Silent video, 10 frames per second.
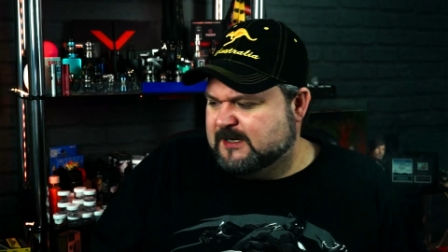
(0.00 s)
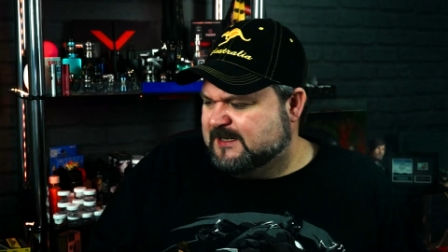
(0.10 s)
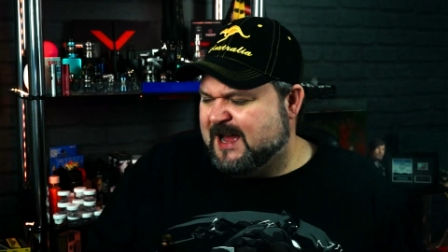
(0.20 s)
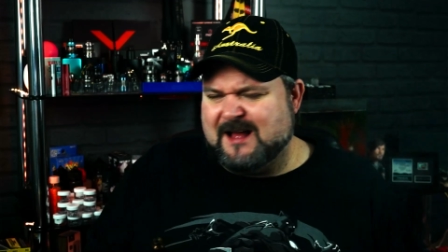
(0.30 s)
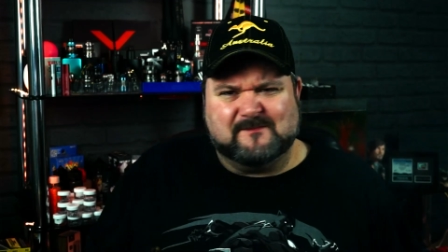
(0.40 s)

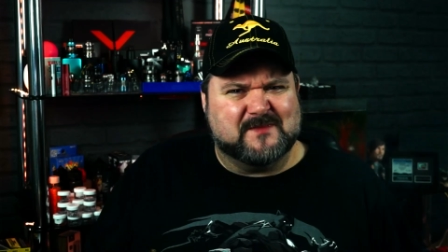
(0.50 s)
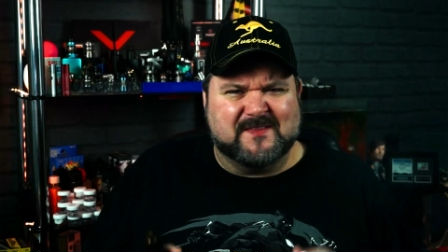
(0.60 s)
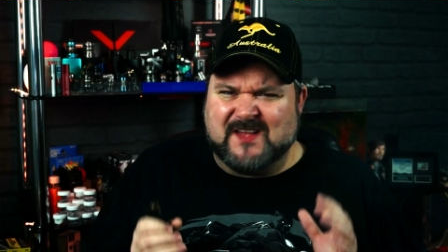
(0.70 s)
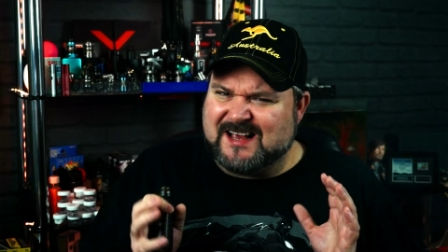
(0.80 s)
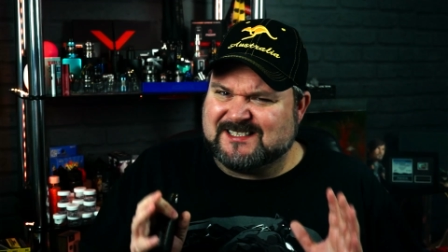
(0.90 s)
Yeah,
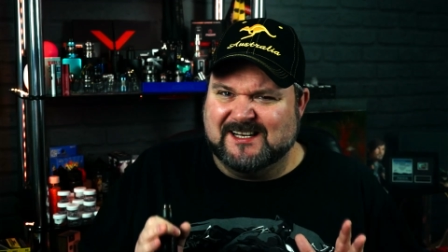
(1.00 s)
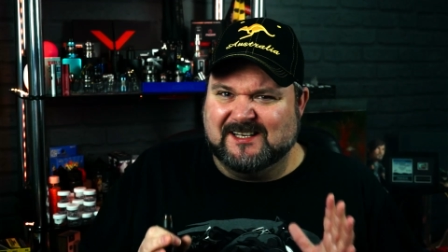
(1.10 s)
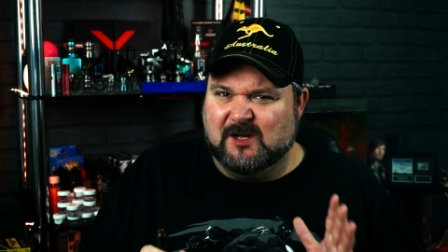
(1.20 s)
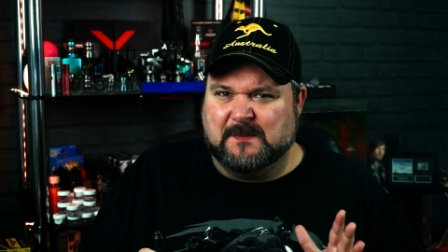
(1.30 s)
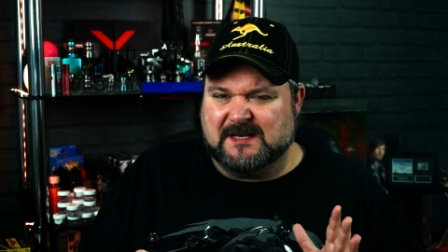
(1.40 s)
that's a
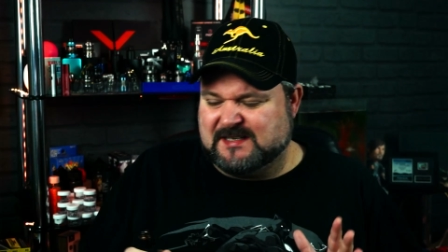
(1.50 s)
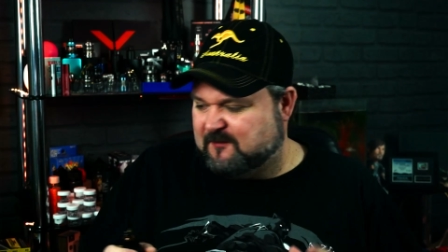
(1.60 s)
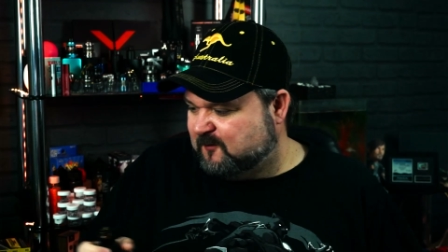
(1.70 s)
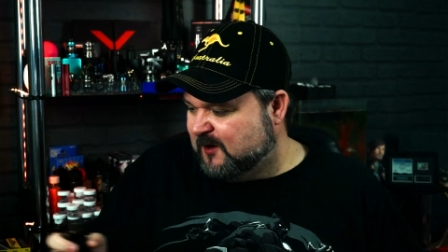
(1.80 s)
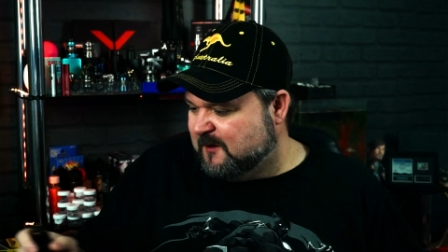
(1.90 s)
little bit
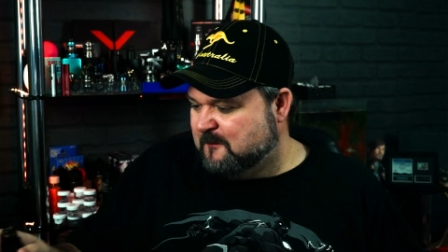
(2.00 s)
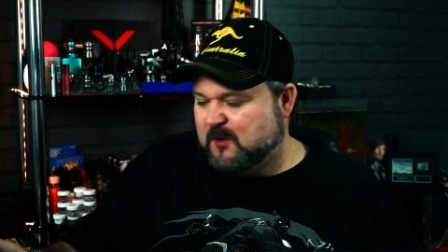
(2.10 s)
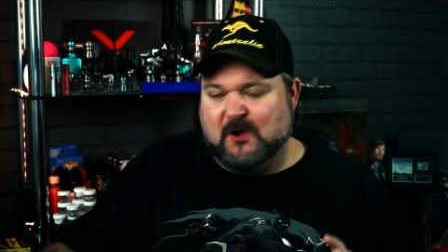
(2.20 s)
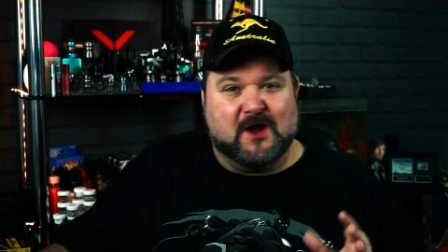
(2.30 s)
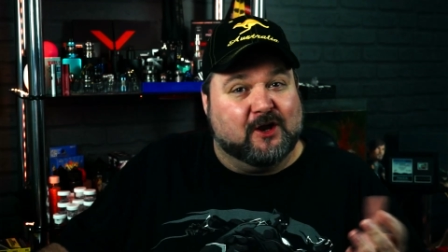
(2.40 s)
different,
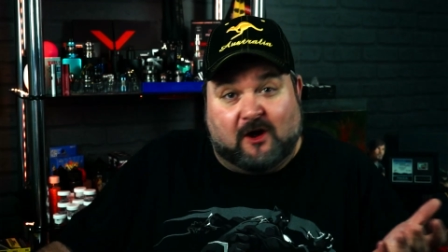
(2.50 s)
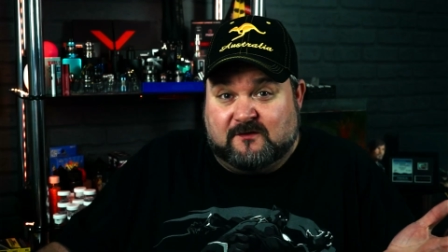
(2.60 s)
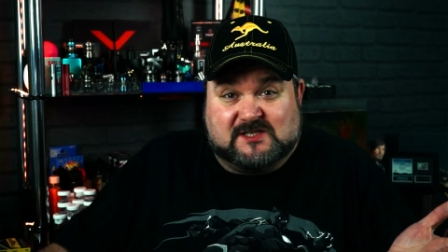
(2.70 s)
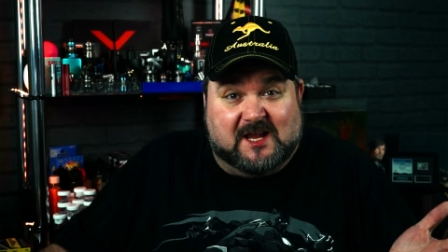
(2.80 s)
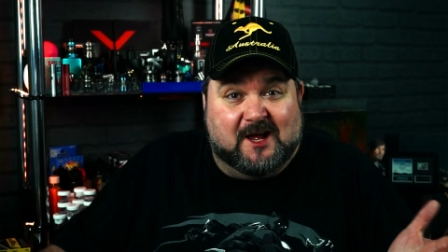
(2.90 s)
but uh,
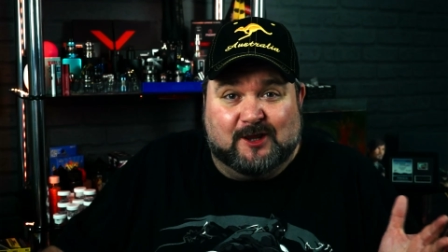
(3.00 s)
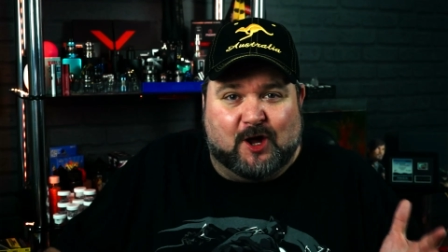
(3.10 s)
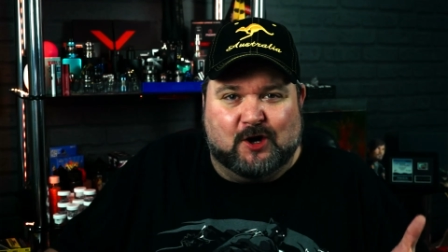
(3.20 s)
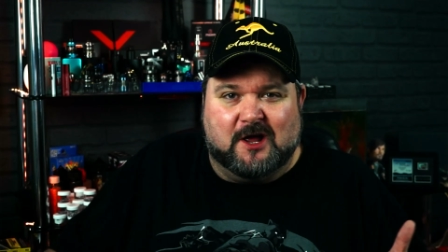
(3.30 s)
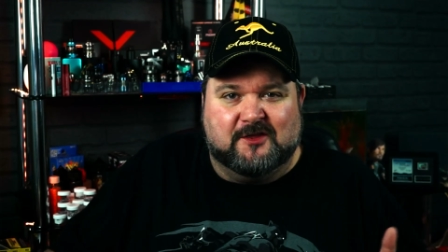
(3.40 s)
obviously
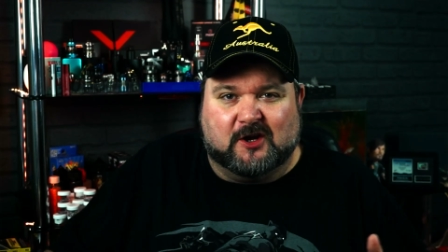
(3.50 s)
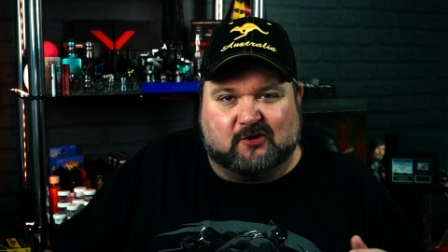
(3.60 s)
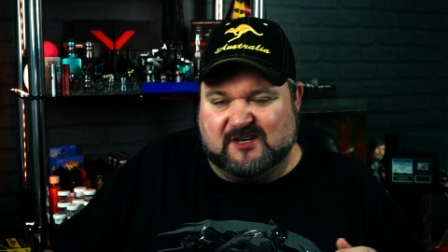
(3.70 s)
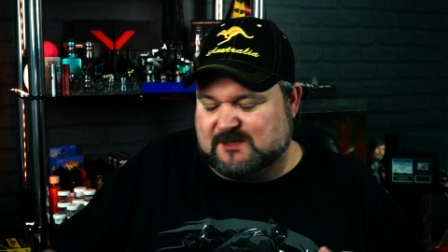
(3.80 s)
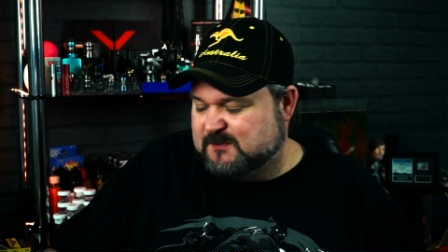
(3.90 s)
along the
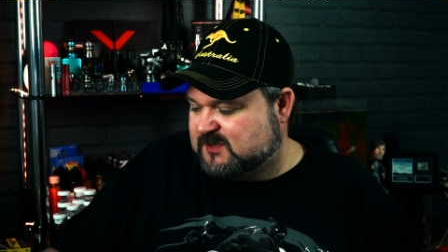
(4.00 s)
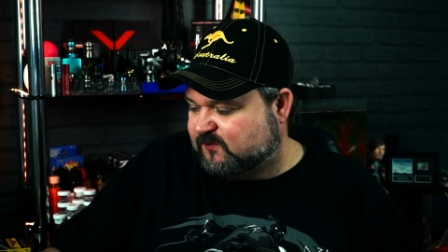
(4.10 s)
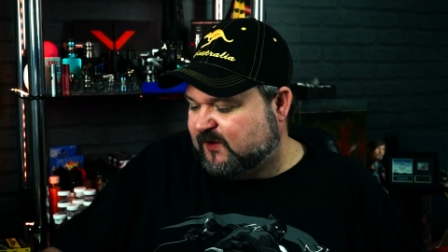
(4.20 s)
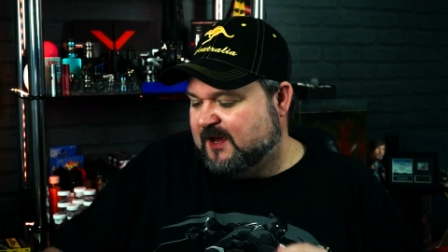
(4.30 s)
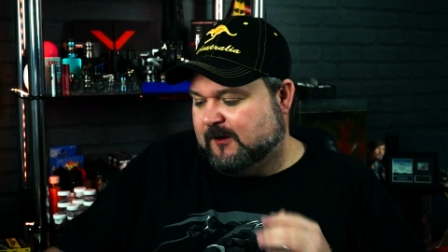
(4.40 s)
Christmas
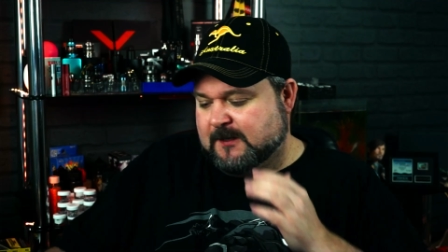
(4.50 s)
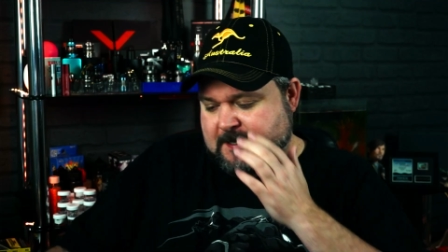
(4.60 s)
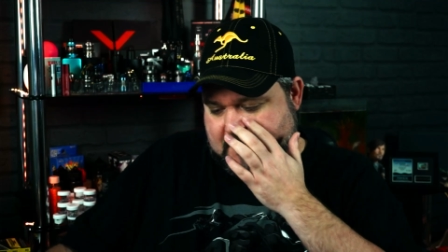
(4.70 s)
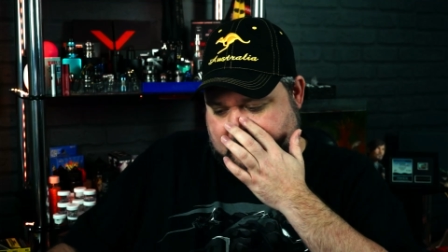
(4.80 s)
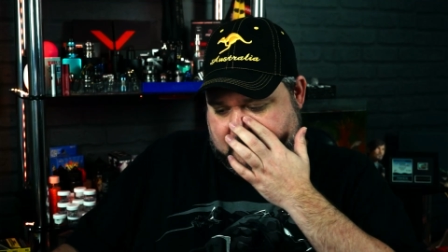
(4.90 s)
feel.
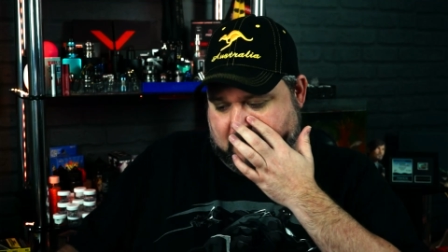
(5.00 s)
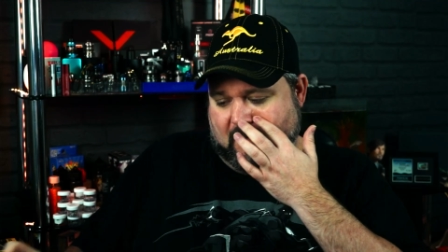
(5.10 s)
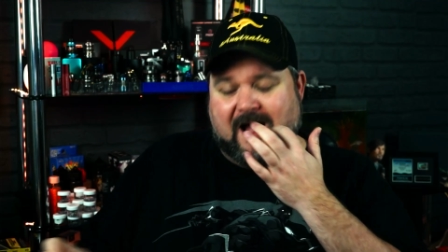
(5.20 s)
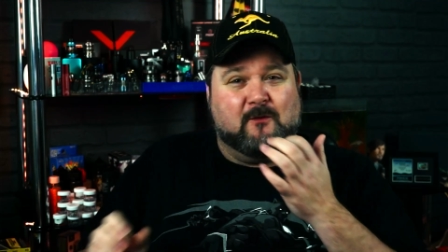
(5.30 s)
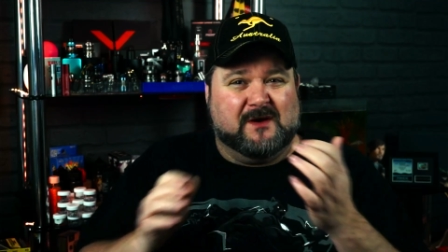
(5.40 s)

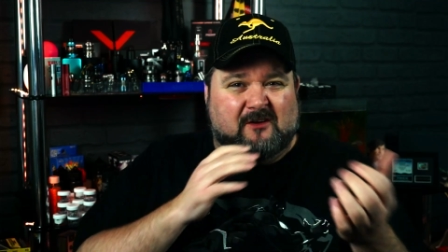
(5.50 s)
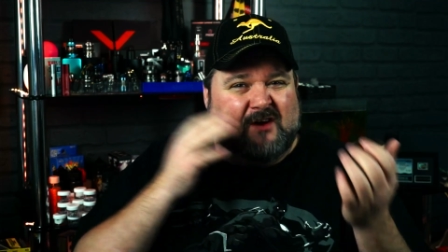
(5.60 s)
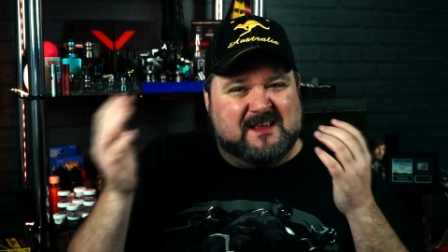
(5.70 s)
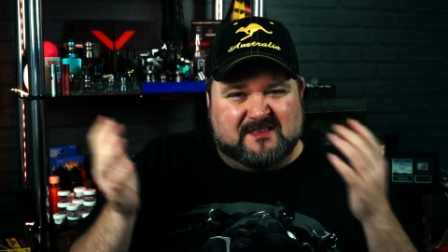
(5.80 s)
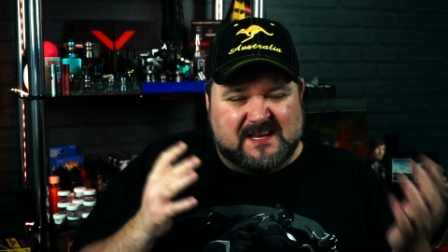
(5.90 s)
Well, how would I
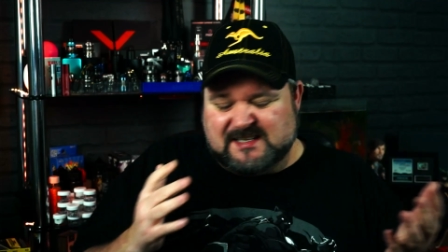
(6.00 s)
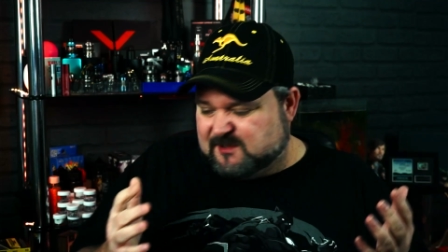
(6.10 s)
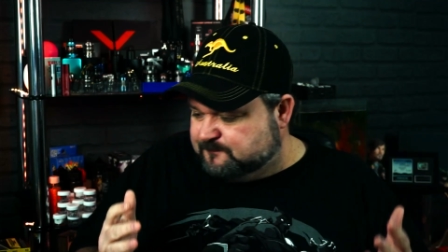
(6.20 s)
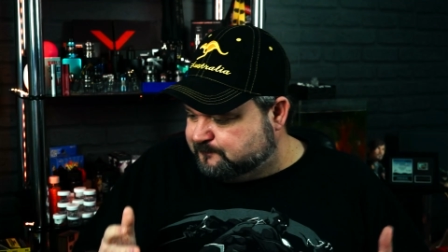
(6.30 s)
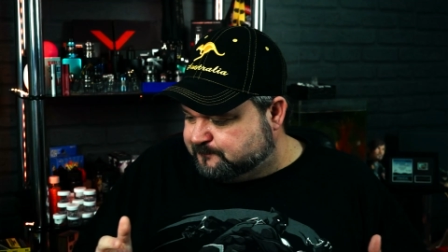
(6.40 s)
rate these?